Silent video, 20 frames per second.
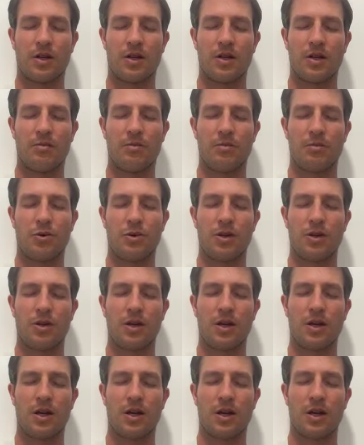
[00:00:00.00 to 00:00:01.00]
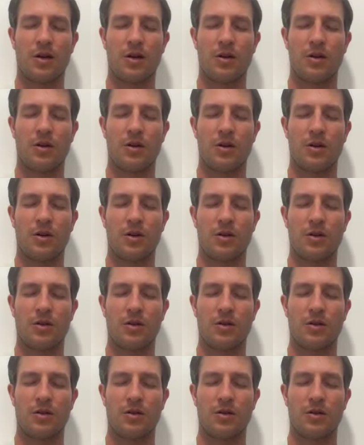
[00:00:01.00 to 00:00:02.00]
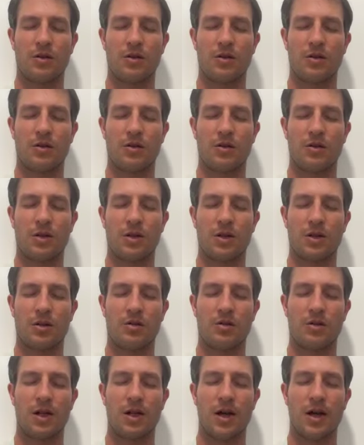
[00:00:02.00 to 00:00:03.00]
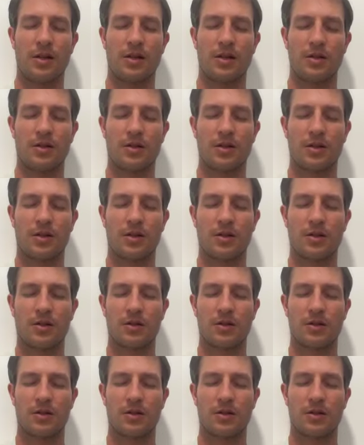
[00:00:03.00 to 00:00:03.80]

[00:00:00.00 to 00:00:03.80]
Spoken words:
and breathing out and relaxing.